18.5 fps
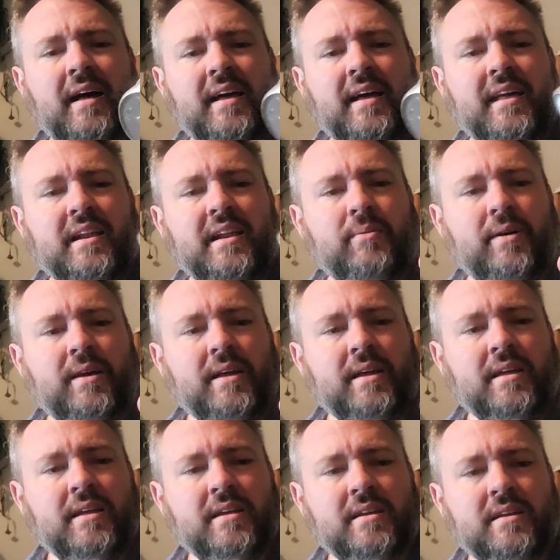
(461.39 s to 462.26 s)
Anyway,
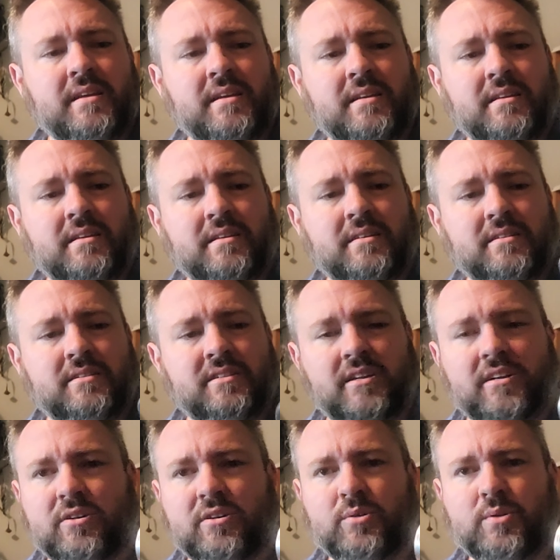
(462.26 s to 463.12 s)

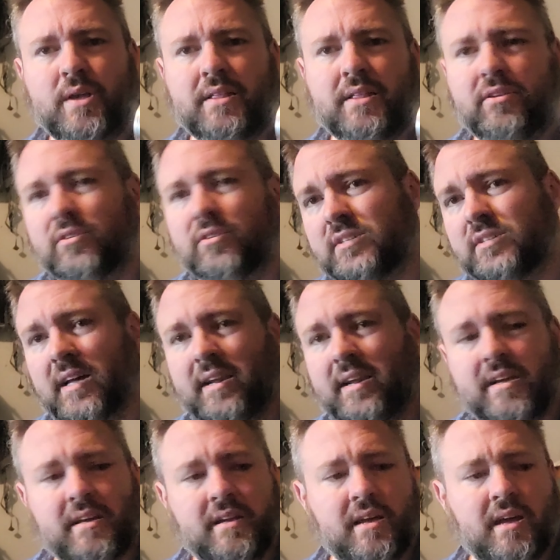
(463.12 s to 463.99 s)
so yeah, the
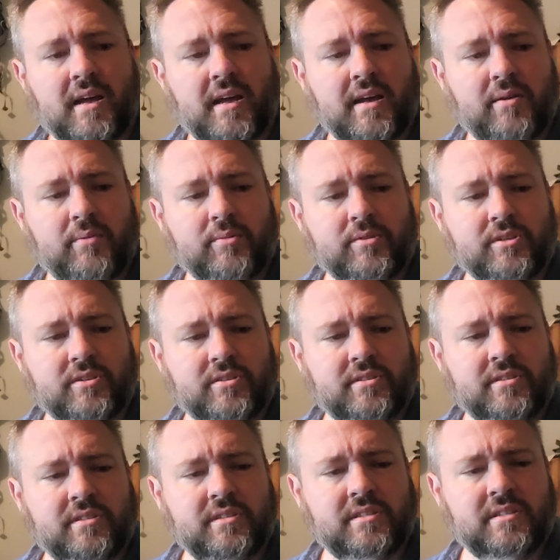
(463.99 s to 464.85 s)
Lixada was
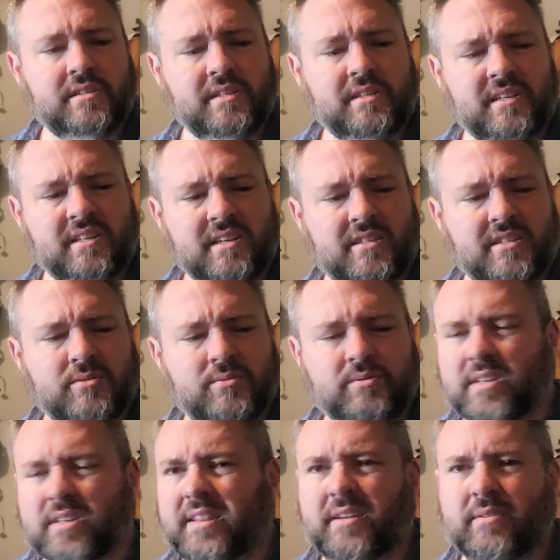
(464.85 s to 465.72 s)
only, gosh,
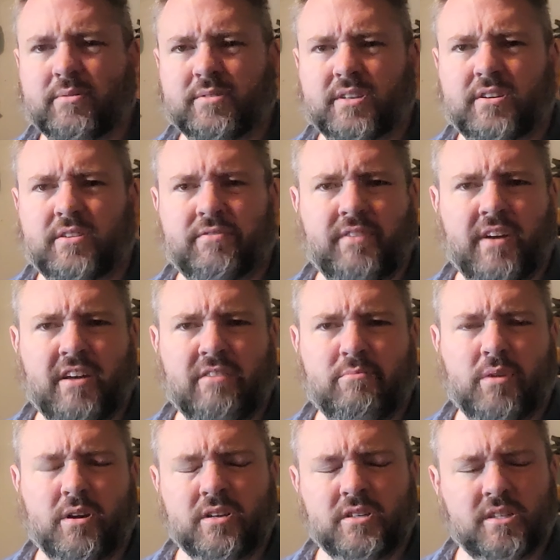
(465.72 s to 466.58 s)
I think it was under
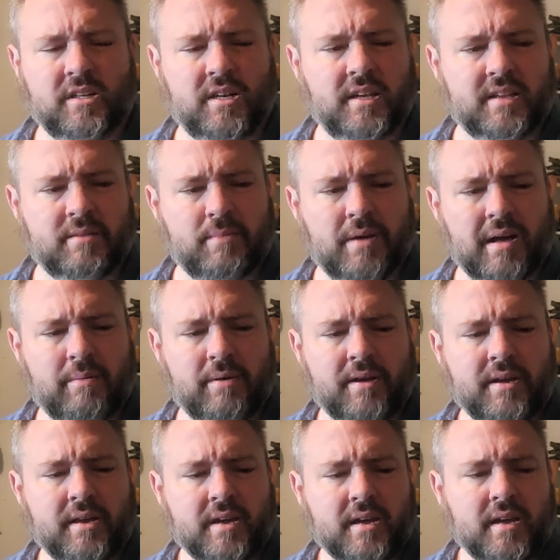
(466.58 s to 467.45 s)
$5 on Alibaba.
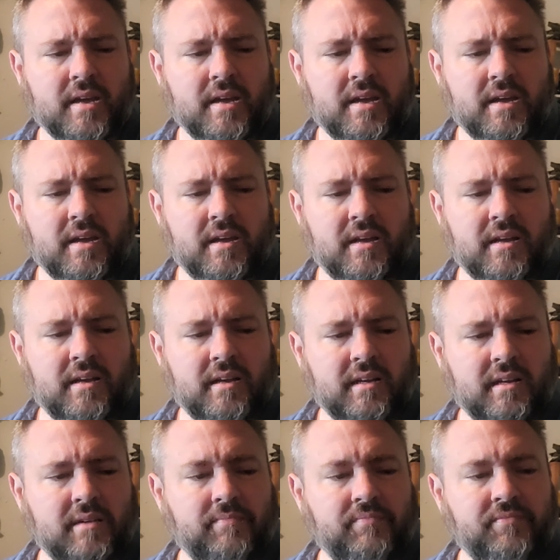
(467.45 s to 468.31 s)

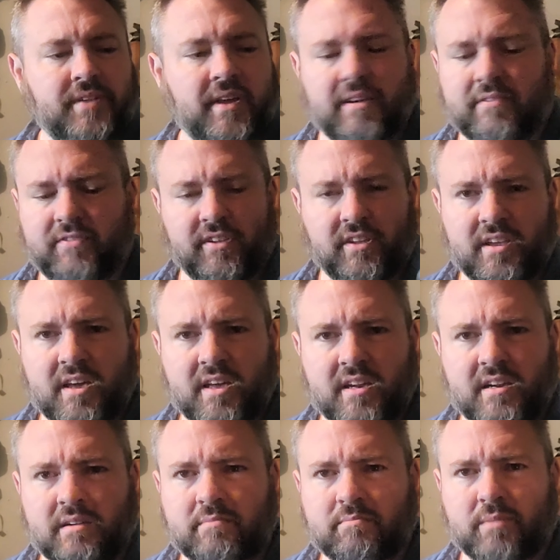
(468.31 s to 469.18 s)
Not
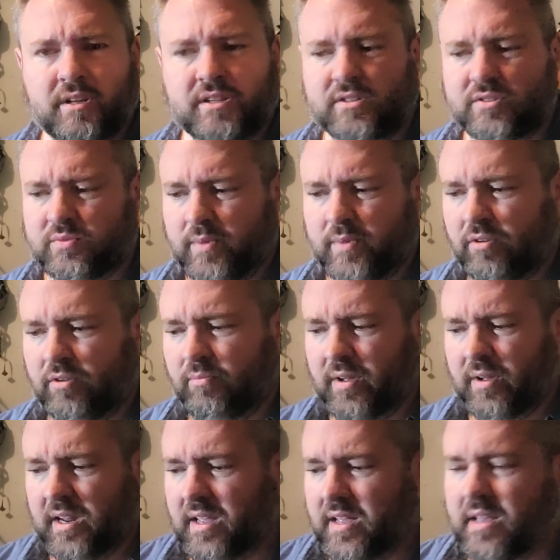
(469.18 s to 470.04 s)
affiliated, bought this with my own
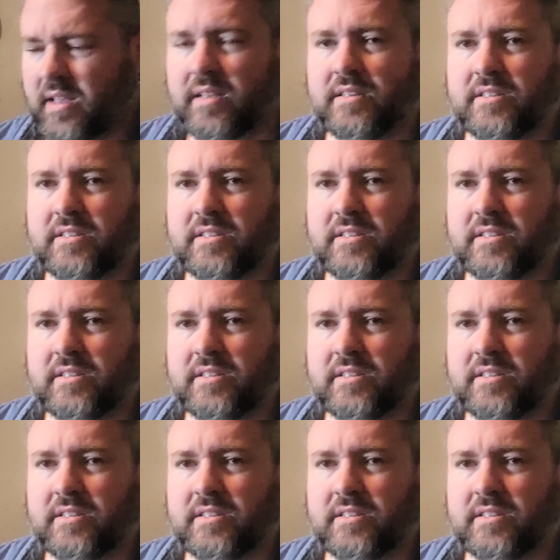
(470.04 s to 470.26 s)
money.